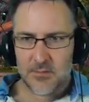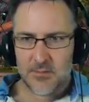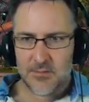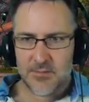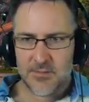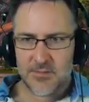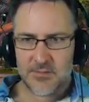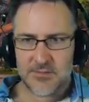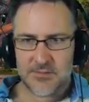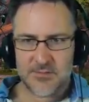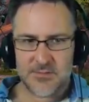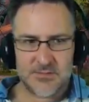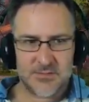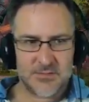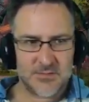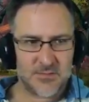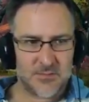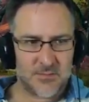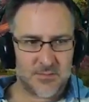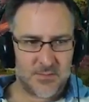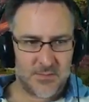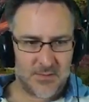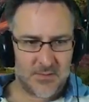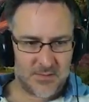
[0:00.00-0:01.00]
There's a
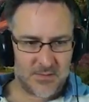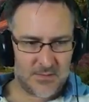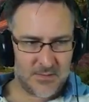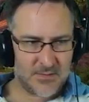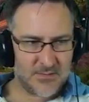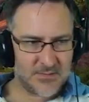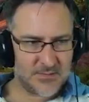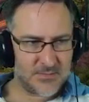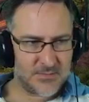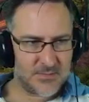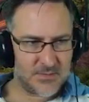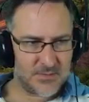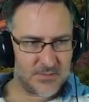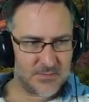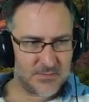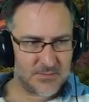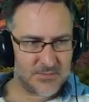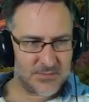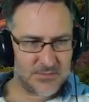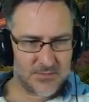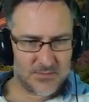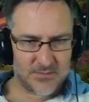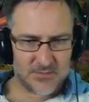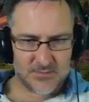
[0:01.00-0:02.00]
rare. I just want to go
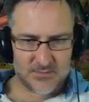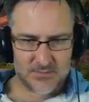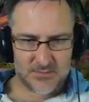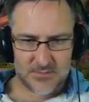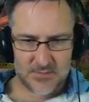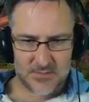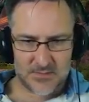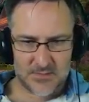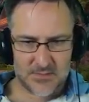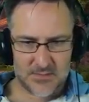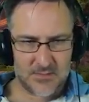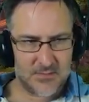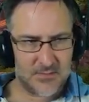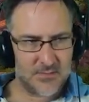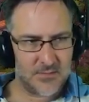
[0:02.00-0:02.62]
see this rare.